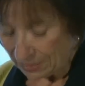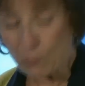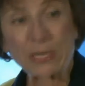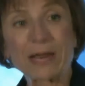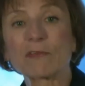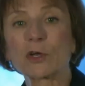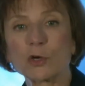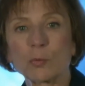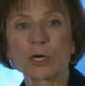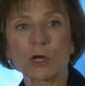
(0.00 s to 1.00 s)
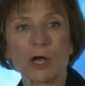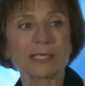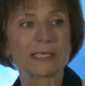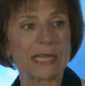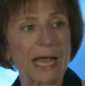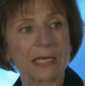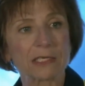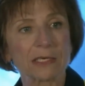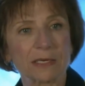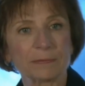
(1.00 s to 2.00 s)
We never knew what caused the
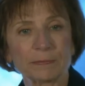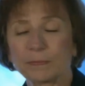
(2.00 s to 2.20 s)
accident.